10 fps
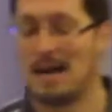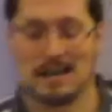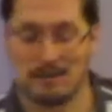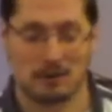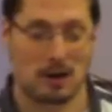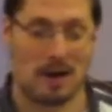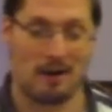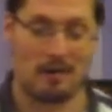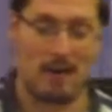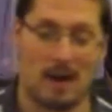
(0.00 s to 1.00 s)
I didn't even try
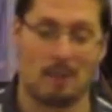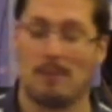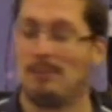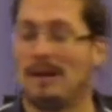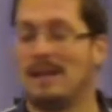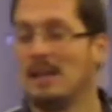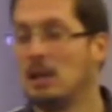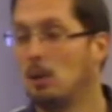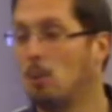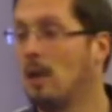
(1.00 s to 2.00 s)
out on that one. But
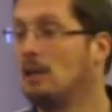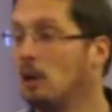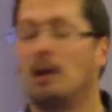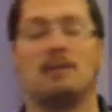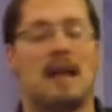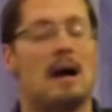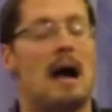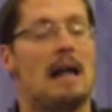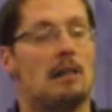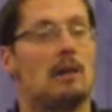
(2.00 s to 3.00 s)
we learned that
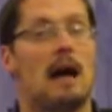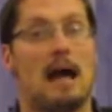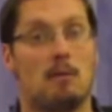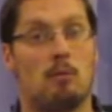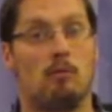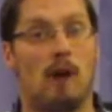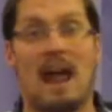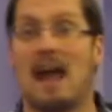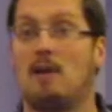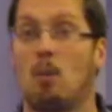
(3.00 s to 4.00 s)
I
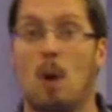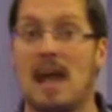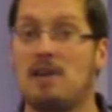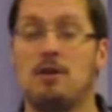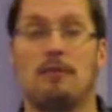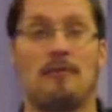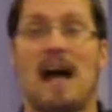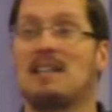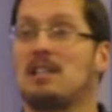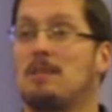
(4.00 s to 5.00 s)
ran way too
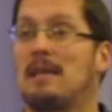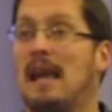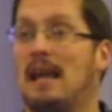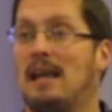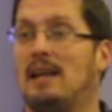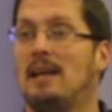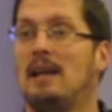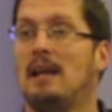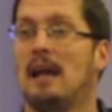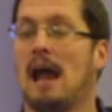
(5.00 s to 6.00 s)
fast at the beginning,
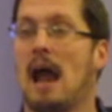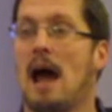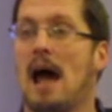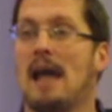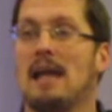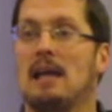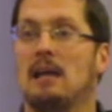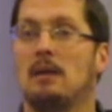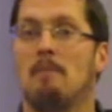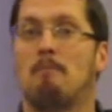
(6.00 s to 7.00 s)
and I
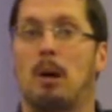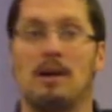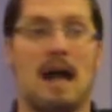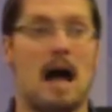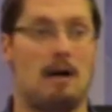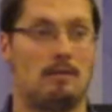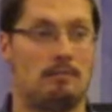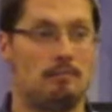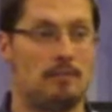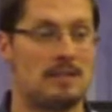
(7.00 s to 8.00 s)
burned out.
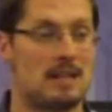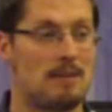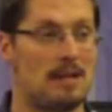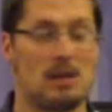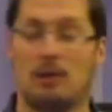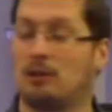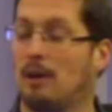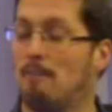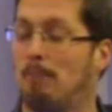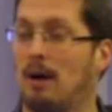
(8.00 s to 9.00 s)
Does anybody know the
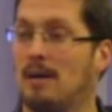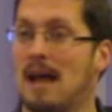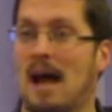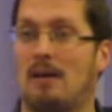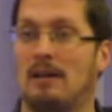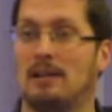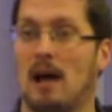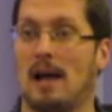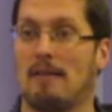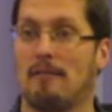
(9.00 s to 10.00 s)
term burned out in
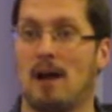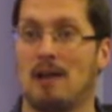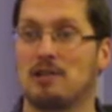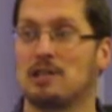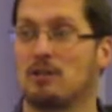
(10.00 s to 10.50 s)
life, not